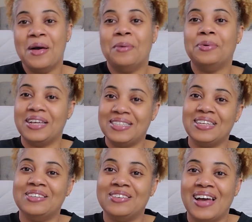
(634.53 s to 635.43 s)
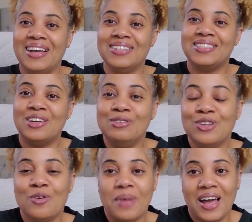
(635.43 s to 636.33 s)
well that's it you guys those
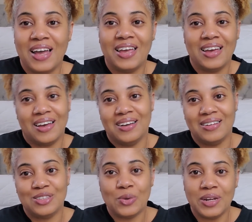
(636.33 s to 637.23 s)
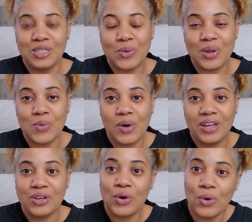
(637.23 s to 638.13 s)
are my uh
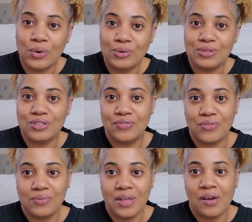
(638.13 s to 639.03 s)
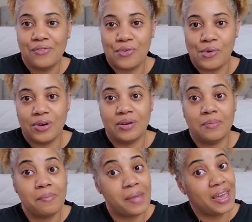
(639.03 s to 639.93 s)
2021 goals for
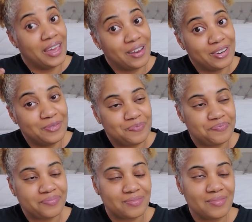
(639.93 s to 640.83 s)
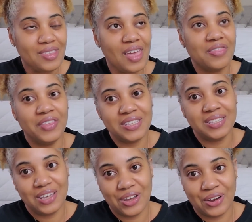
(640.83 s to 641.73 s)
my hair this
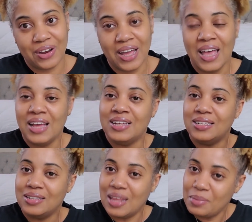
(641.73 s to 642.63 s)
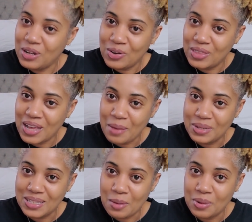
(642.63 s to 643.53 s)
year let me know in the
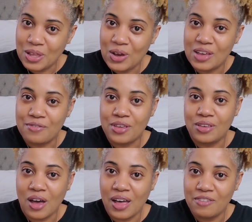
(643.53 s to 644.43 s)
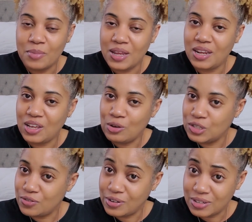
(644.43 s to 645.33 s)
comments down below if y'all have made any
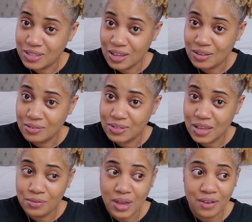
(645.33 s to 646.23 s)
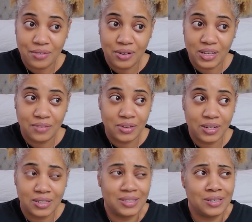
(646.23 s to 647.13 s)
goals for yourselves have you ever even
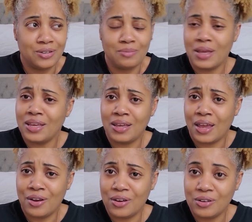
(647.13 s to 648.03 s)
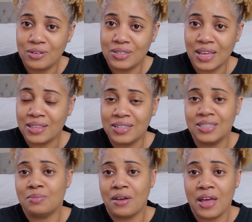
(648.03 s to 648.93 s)
considered making hair goals like this is my